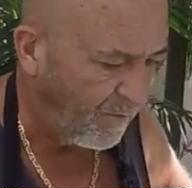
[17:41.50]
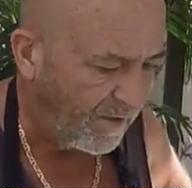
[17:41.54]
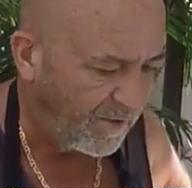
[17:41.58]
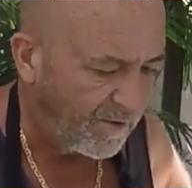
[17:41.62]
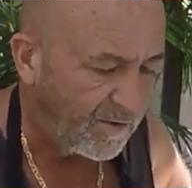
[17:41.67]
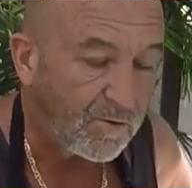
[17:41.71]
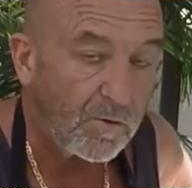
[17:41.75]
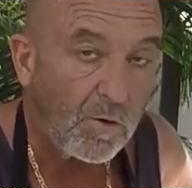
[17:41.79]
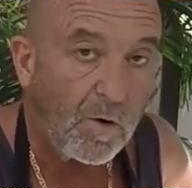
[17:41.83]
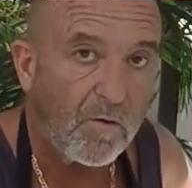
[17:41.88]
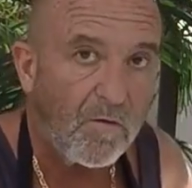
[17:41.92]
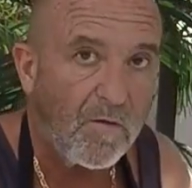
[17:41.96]

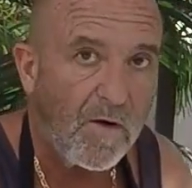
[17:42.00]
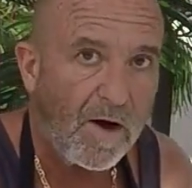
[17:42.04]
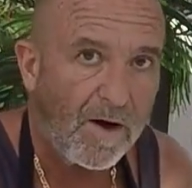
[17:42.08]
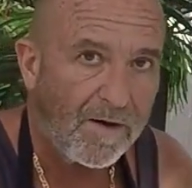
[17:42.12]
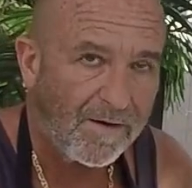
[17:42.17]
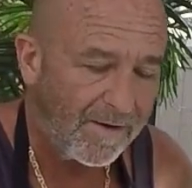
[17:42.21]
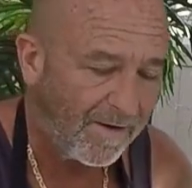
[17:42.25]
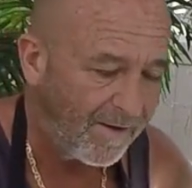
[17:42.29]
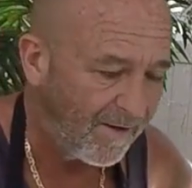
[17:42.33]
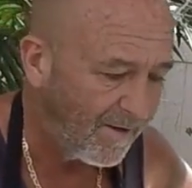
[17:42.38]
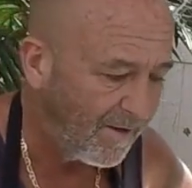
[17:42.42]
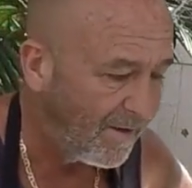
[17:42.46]
stove
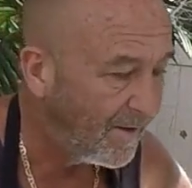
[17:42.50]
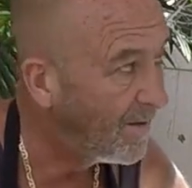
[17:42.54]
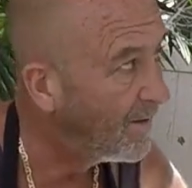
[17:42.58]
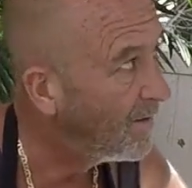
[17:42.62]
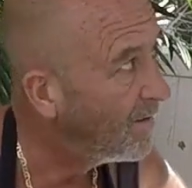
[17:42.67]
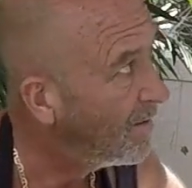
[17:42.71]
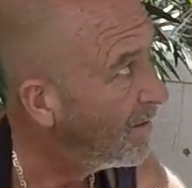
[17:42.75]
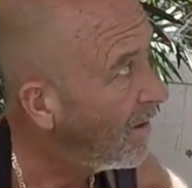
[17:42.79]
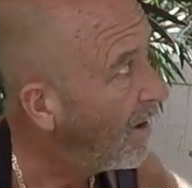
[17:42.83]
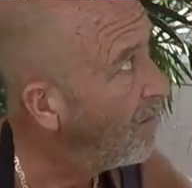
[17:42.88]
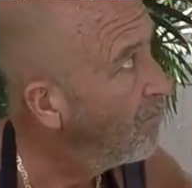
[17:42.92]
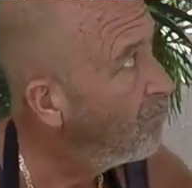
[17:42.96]
out here,
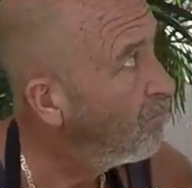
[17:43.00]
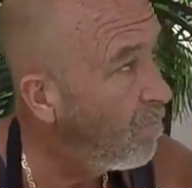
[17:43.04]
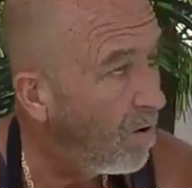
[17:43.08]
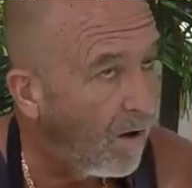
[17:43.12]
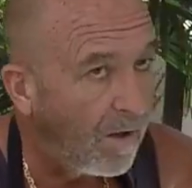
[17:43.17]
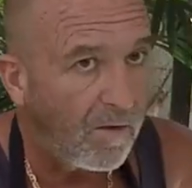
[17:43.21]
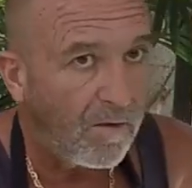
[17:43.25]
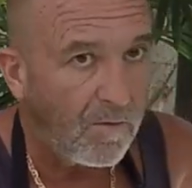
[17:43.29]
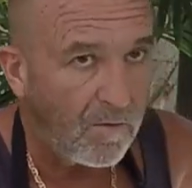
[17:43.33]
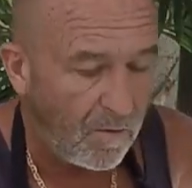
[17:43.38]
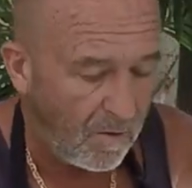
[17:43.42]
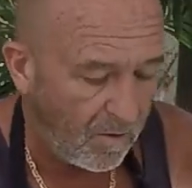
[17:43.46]

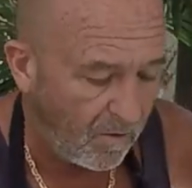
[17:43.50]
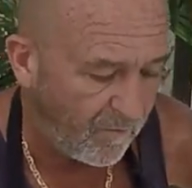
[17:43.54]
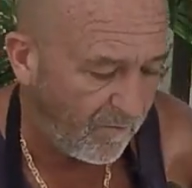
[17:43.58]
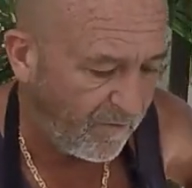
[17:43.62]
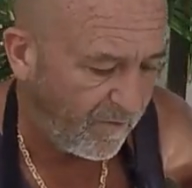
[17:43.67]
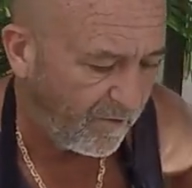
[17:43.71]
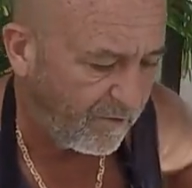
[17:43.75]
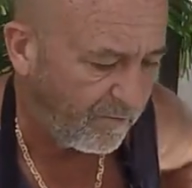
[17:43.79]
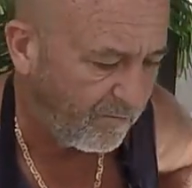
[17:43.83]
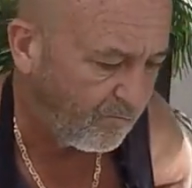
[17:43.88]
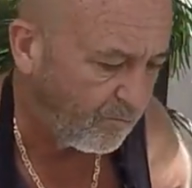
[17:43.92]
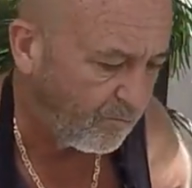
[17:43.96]
umbrella over.